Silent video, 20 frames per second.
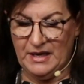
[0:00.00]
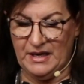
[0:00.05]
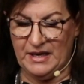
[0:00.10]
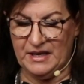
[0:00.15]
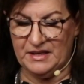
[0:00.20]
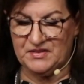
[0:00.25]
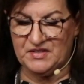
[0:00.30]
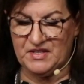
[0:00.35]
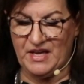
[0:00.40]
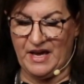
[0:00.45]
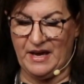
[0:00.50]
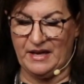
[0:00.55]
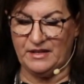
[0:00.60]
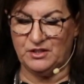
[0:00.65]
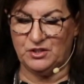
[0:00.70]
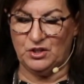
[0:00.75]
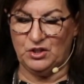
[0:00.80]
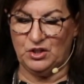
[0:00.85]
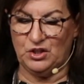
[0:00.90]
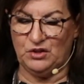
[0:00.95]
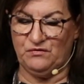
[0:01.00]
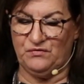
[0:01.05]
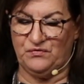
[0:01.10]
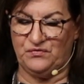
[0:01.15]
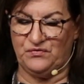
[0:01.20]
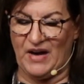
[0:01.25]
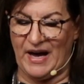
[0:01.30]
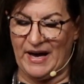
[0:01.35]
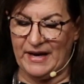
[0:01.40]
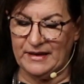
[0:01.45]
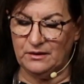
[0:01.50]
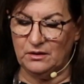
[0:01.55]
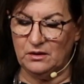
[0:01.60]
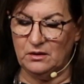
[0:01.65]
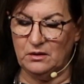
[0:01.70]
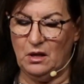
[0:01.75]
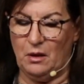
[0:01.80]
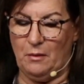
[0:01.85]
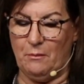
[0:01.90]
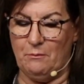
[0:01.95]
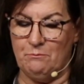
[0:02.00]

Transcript: It's a vital,